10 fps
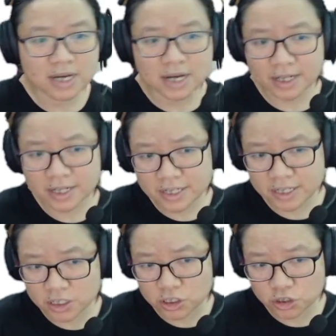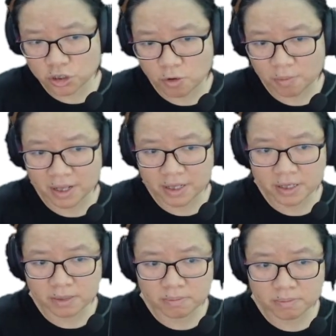I need the initial
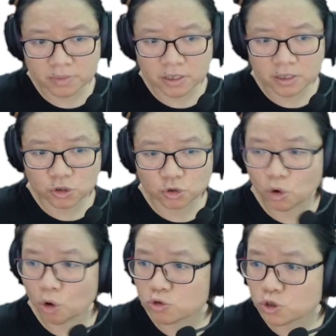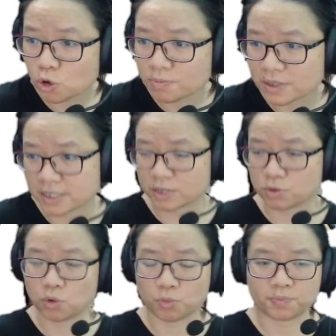momentum to also be
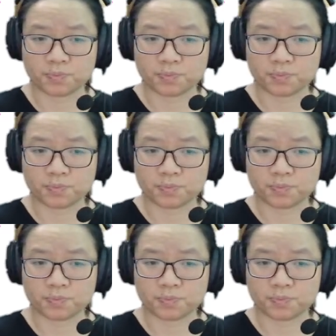zero.